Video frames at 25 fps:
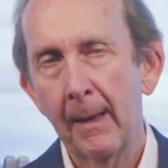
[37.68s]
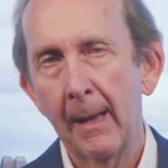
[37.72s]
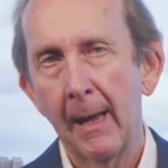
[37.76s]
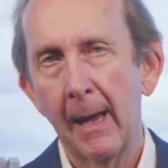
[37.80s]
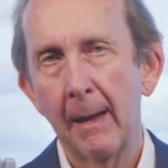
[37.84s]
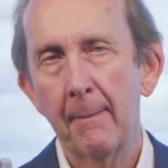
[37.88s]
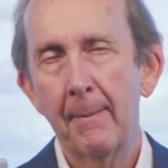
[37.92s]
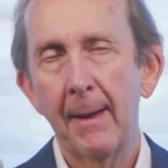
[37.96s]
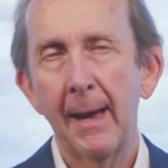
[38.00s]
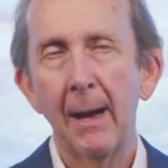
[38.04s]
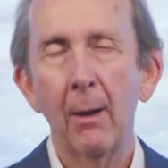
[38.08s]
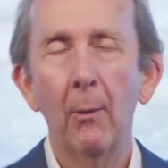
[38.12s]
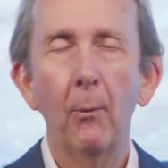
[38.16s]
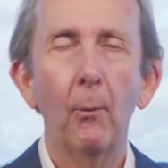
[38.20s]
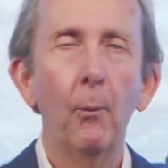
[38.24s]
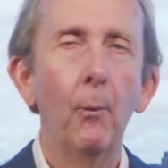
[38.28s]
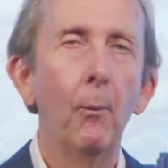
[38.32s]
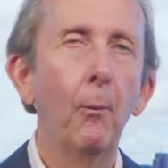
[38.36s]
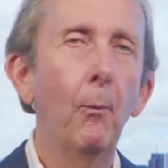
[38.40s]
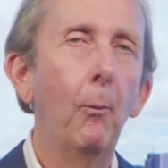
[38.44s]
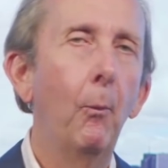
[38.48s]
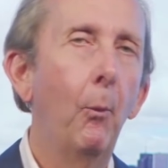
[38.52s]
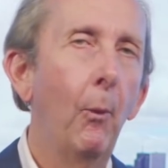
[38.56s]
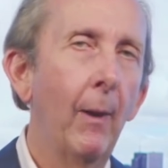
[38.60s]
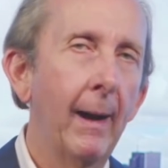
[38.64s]
about
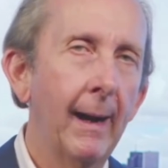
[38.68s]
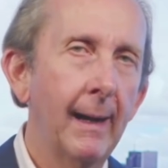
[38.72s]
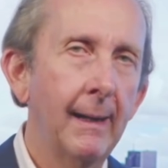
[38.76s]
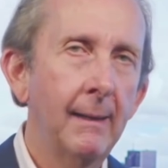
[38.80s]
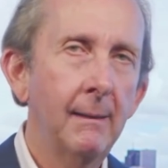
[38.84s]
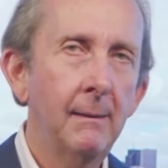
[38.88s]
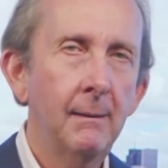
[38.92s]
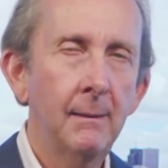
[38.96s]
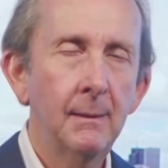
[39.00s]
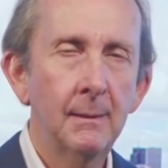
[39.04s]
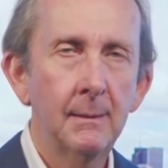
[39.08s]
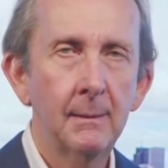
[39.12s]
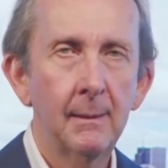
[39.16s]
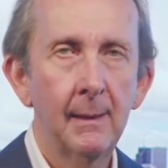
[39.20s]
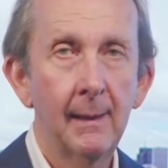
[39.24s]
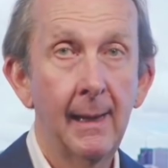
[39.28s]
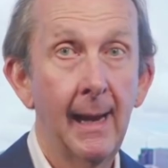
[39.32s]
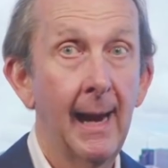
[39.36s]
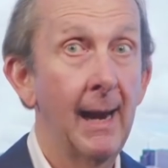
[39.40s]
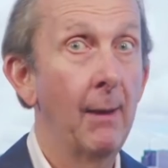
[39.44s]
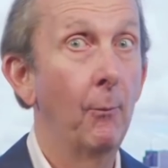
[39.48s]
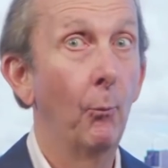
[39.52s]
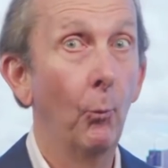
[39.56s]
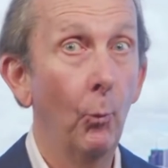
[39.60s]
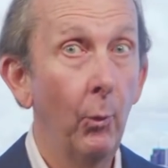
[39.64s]
when
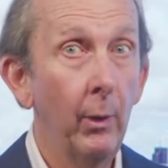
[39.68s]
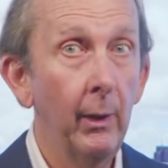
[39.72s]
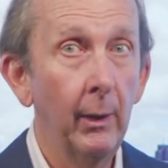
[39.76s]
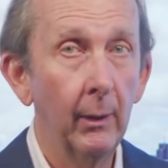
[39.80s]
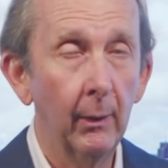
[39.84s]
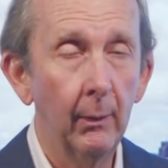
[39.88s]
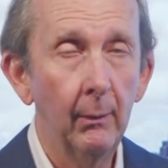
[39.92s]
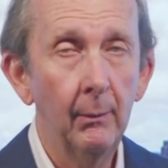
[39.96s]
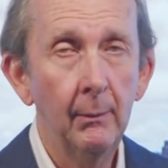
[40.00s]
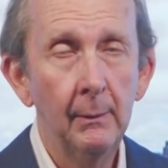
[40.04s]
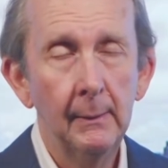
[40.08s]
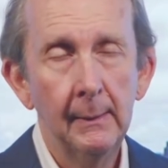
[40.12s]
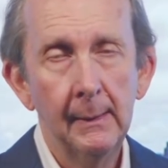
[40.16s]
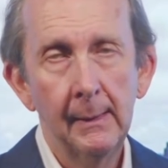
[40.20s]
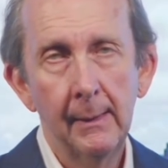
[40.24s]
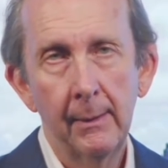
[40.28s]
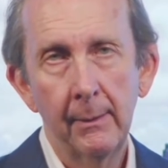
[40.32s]
and will